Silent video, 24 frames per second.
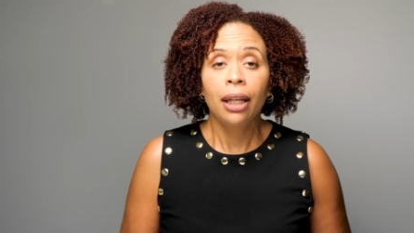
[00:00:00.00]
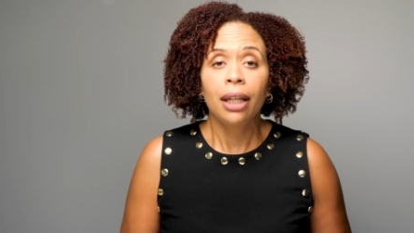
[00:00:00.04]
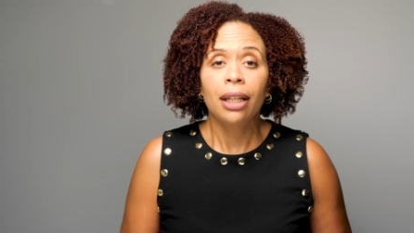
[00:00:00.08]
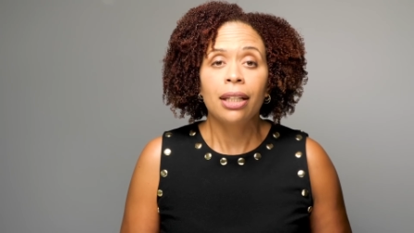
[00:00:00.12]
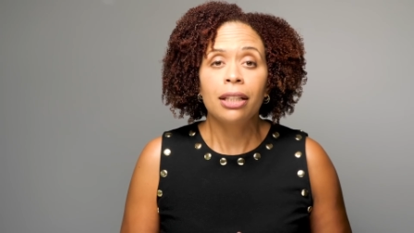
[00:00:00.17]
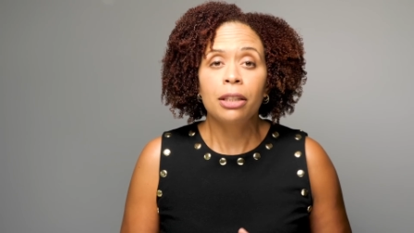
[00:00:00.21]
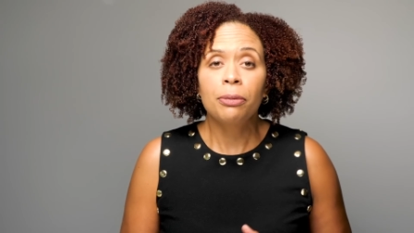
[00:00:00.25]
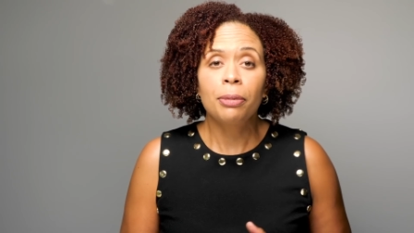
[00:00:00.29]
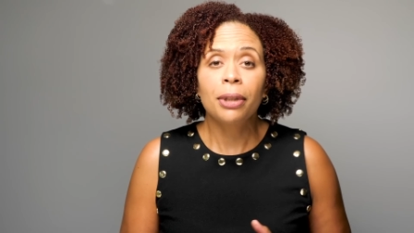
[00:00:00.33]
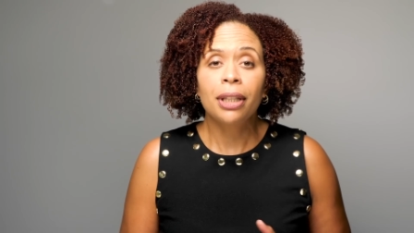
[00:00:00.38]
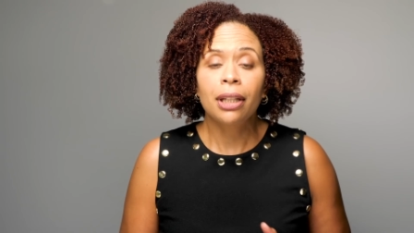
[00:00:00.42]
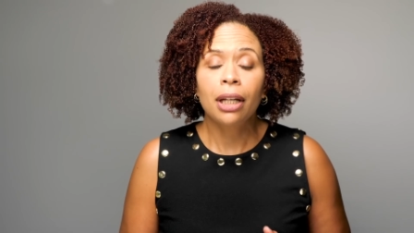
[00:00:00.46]

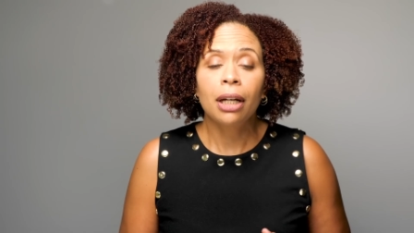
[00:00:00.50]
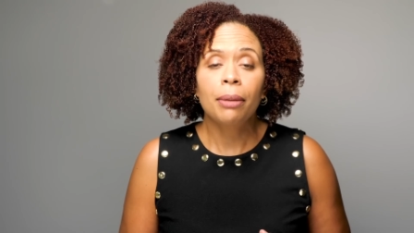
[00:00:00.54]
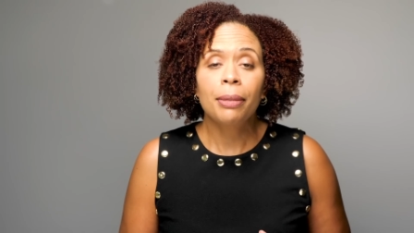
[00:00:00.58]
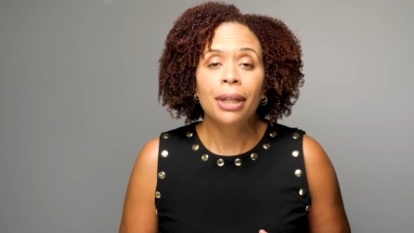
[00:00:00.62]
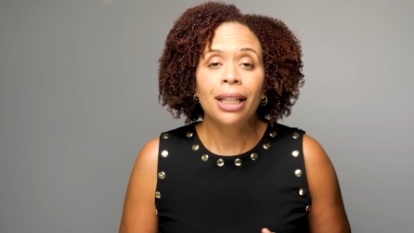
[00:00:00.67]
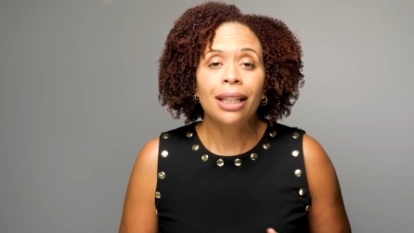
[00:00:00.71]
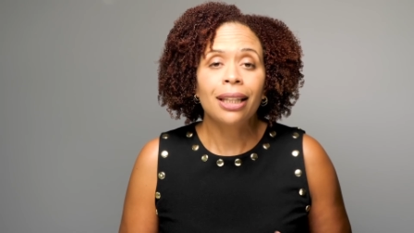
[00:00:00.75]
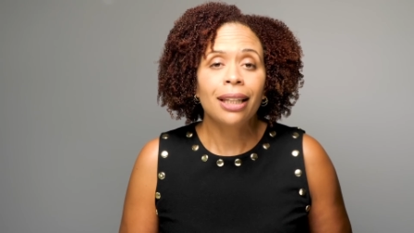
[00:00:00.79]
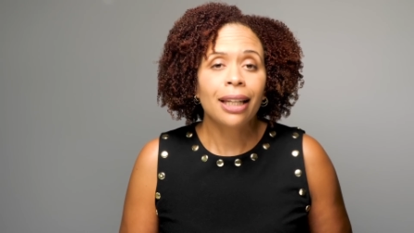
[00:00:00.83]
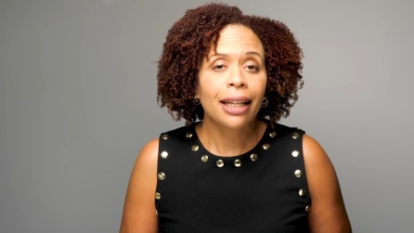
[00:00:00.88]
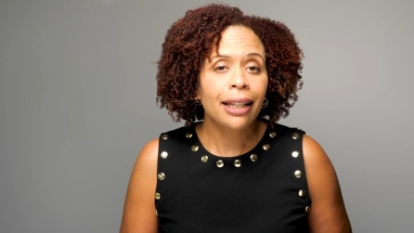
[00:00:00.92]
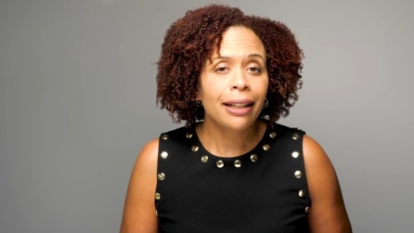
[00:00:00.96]
is
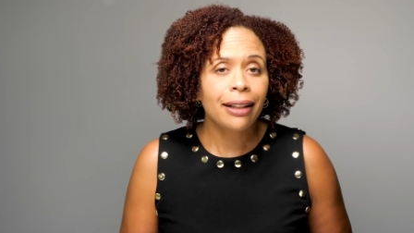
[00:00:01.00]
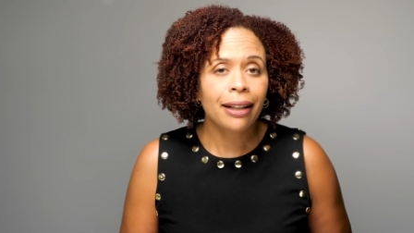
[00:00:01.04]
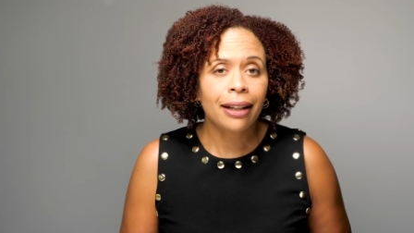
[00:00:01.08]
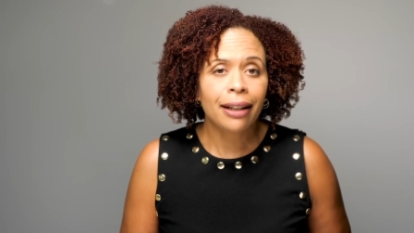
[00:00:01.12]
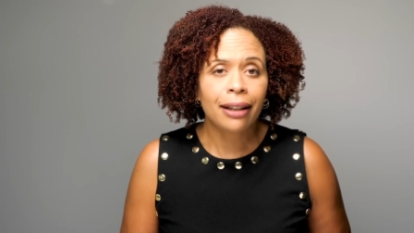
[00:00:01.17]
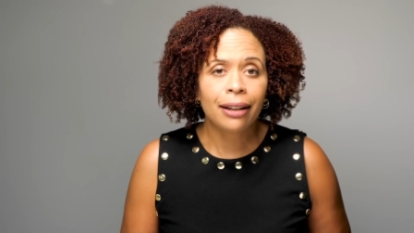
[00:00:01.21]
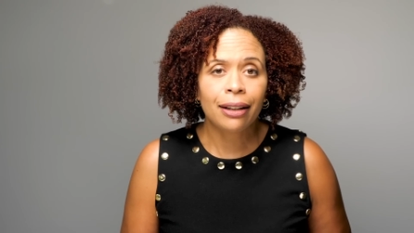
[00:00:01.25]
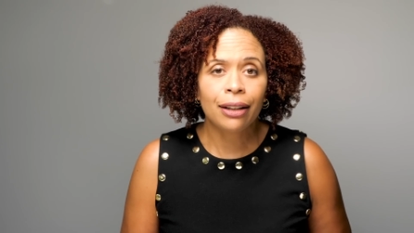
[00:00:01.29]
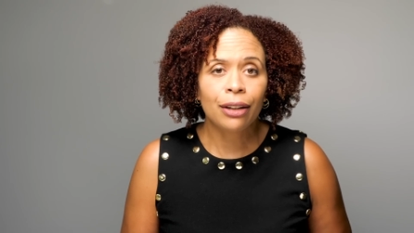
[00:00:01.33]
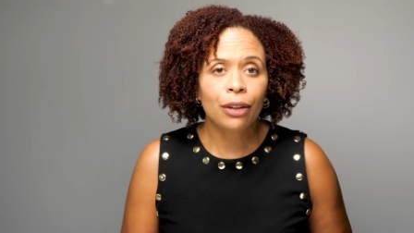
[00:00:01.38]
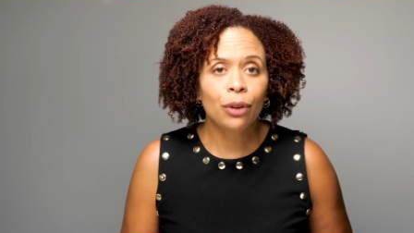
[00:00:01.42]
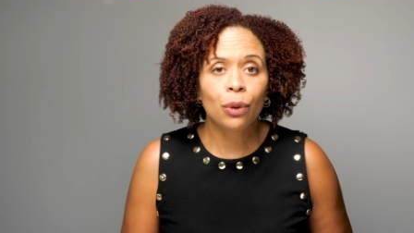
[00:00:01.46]
becoming
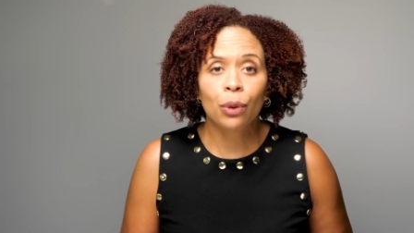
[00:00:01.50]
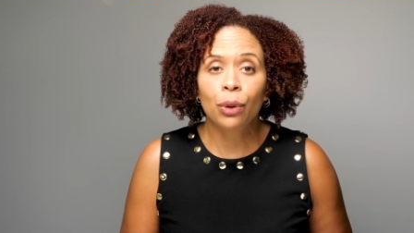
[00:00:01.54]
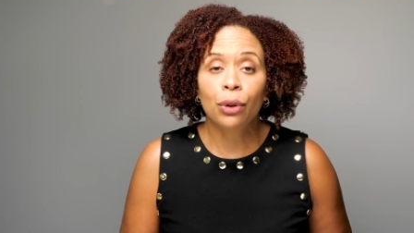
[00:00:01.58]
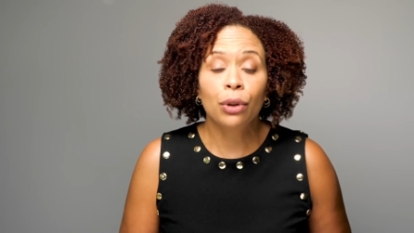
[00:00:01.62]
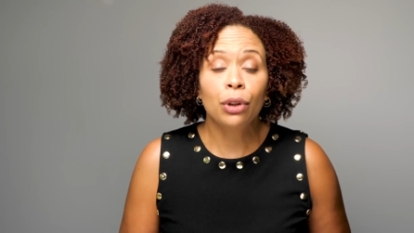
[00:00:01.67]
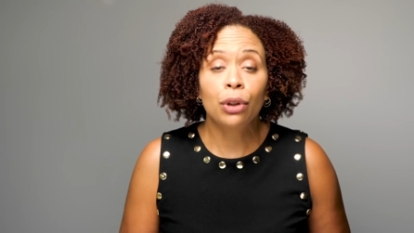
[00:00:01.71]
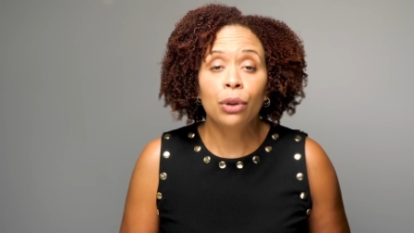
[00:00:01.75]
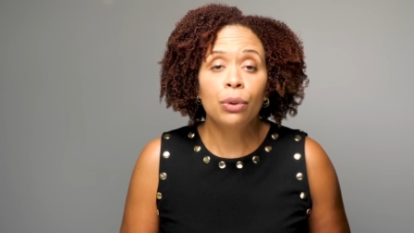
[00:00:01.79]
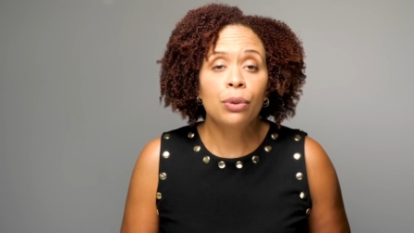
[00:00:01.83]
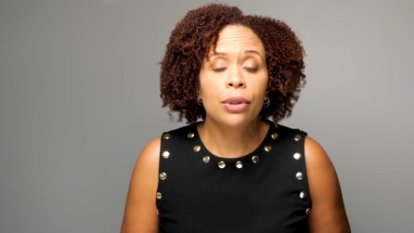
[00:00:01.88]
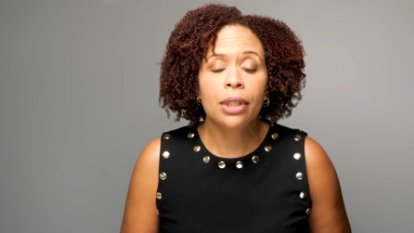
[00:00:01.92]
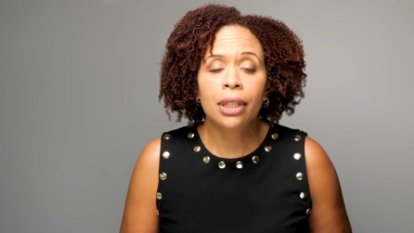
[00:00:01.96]
lightheaded
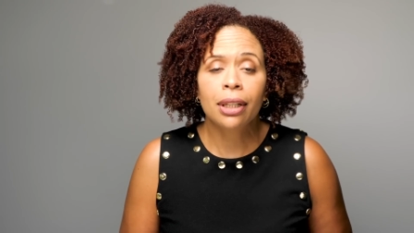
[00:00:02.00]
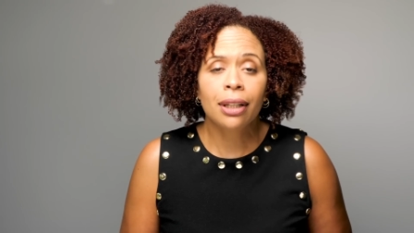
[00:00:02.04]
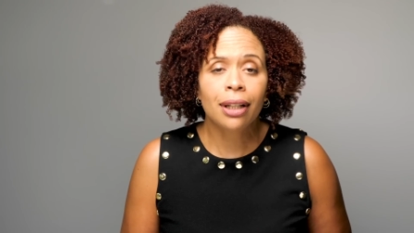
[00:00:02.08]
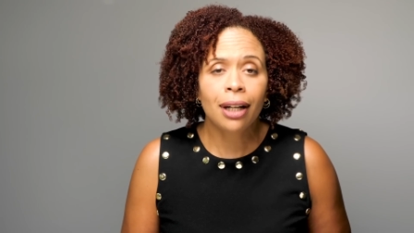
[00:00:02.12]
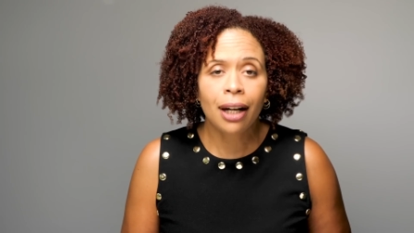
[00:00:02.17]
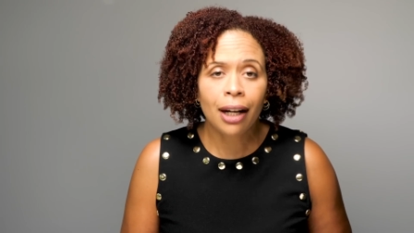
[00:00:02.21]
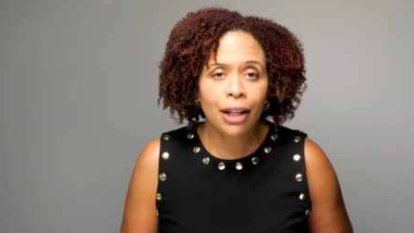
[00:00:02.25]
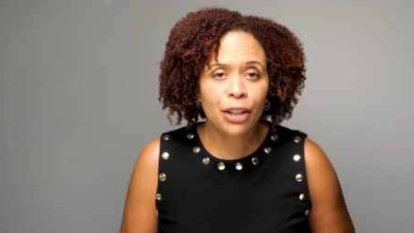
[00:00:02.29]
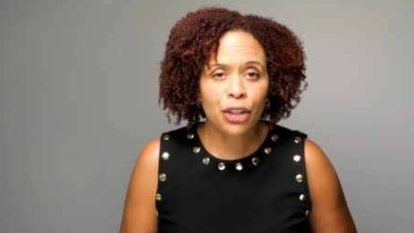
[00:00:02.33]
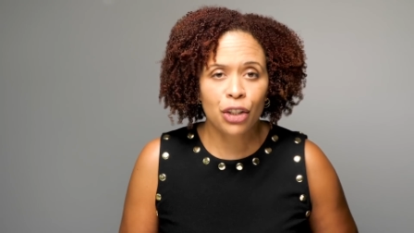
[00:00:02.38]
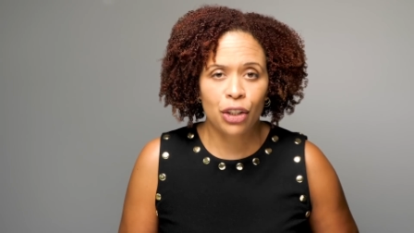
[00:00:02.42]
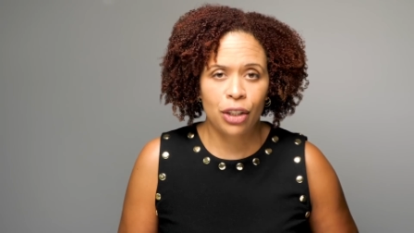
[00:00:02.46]
or losing
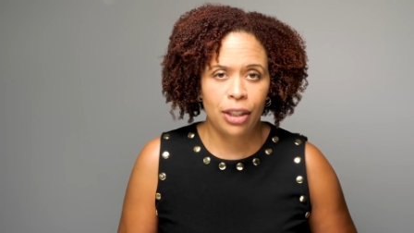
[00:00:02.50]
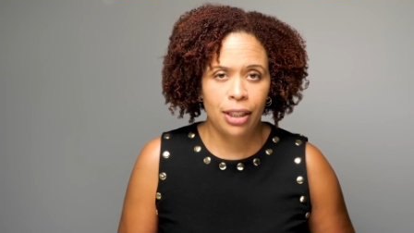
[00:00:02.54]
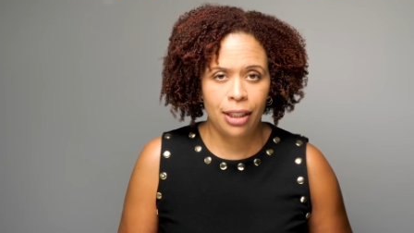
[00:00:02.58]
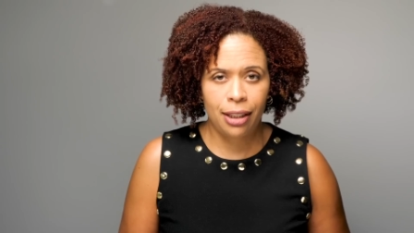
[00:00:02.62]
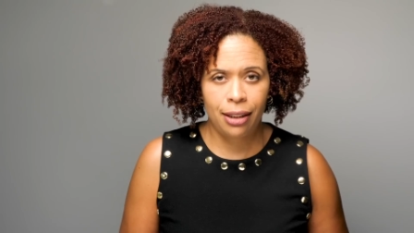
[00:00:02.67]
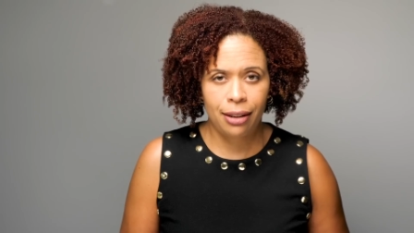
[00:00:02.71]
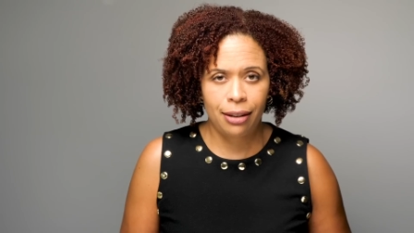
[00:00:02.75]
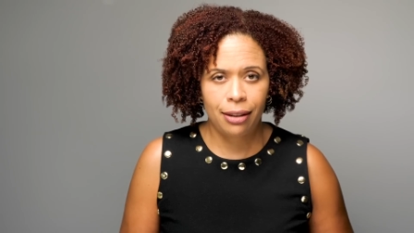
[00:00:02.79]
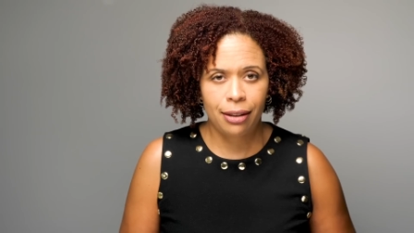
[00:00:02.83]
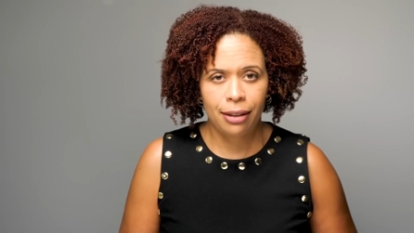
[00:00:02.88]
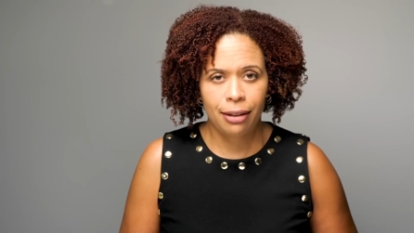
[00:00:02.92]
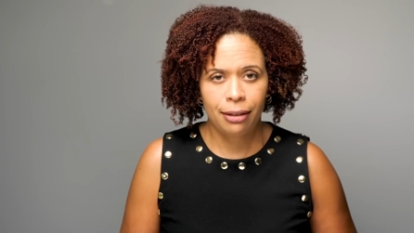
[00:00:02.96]

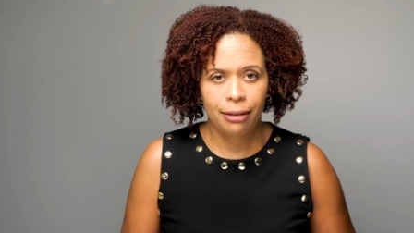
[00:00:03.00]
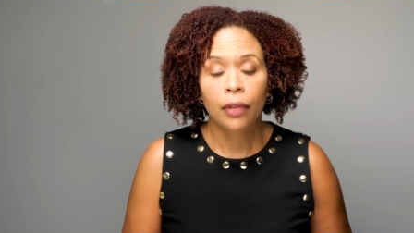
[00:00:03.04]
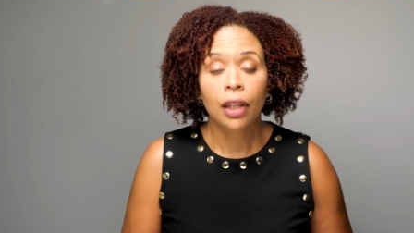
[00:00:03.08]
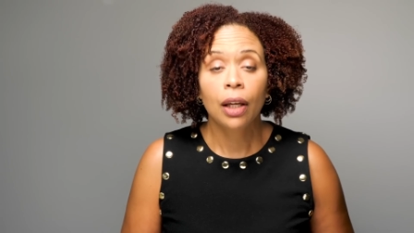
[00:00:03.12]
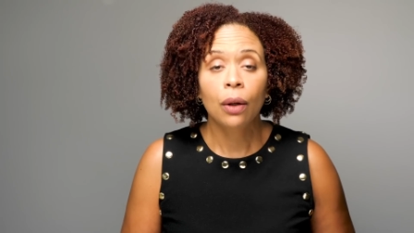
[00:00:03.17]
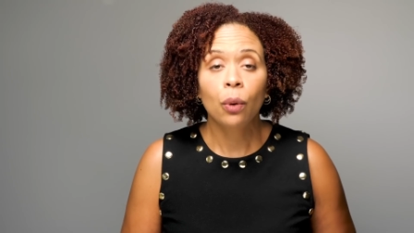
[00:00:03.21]
consciousness.